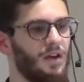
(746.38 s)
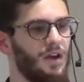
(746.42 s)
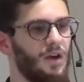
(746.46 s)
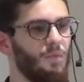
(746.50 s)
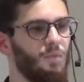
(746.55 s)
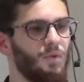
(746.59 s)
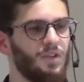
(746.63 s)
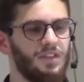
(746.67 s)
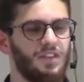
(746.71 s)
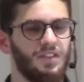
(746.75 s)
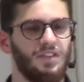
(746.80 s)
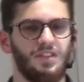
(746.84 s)

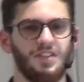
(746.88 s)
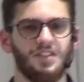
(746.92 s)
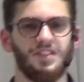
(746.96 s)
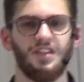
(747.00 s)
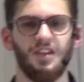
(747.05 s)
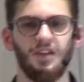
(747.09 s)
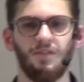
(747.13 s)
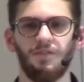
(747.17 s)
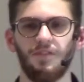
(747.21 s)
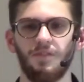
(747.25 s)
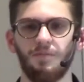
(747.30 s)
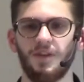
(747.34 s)
What did this
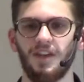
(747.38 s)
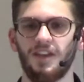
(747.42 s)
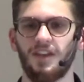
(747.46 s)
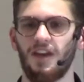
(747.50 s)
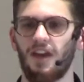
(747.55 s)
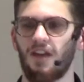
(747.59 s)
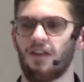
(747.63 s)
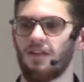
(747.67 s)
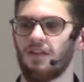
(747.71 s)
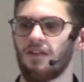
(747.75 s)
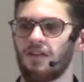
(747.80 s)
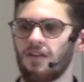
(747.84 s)
give them
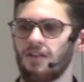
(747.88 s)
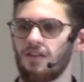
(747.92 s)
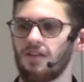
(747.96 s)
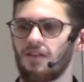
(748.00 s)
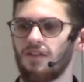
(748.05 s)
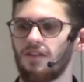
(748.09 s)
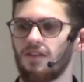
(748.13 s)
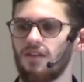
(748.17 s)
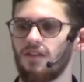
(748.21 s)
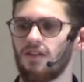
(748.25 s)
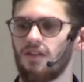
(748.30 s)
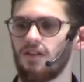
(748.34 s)
again?
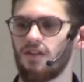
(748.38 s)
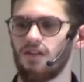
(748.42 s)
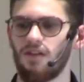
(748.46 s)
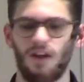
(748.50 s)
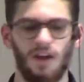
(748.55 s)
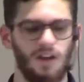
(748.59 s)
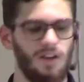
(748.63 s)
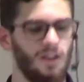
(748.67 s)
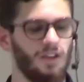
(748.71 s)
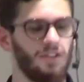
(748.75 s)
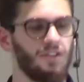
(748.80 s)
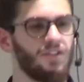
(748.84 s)

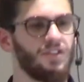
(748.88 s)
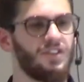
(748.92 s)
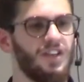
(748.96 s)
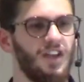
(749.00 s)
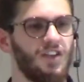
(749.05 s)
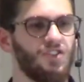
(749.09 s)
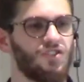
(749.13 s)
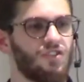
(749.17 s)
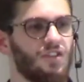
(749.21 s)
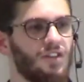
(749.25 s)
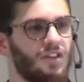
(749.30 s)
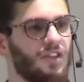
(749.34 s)
Another
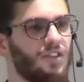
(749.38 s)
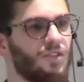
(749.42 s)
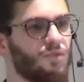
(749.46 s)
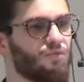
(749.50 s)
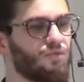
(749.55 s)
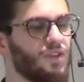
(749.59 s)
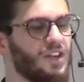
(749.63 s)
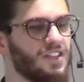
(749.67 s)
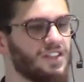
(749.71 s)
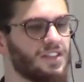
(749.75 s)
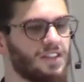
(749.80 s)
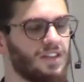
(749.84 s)
danger, another
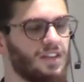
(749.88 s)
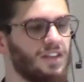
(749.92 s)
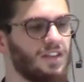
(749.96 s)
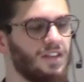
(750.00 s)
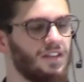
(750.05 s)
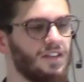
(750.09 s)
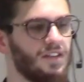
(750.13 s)
risk.